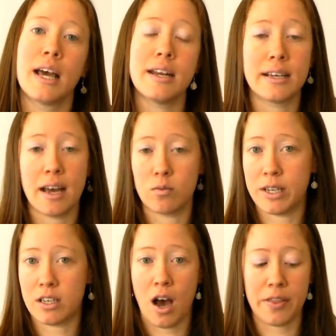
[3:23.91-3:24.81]
And again,
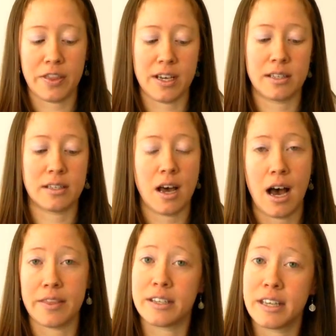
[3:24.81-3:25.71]
we taught this
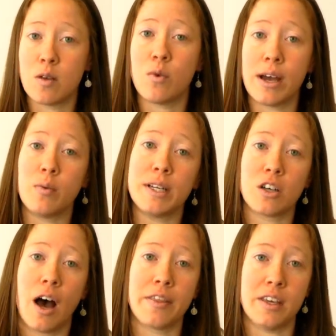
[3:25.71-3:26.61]
the same way we
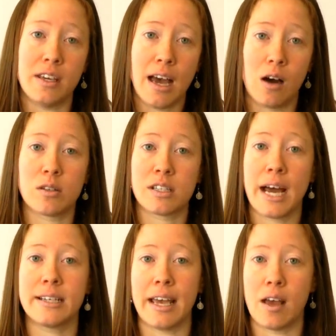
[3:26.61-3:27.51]
taught the
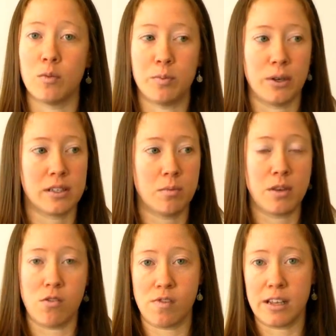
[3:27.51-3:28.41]
outside game. We put
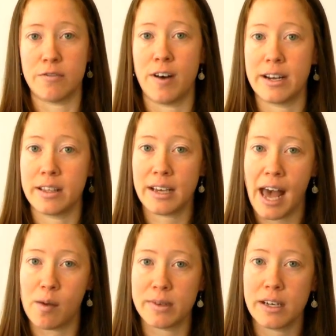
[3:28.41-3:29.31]
something really fun in the
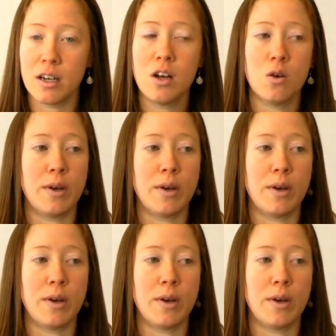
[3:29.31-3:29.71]
cabinet.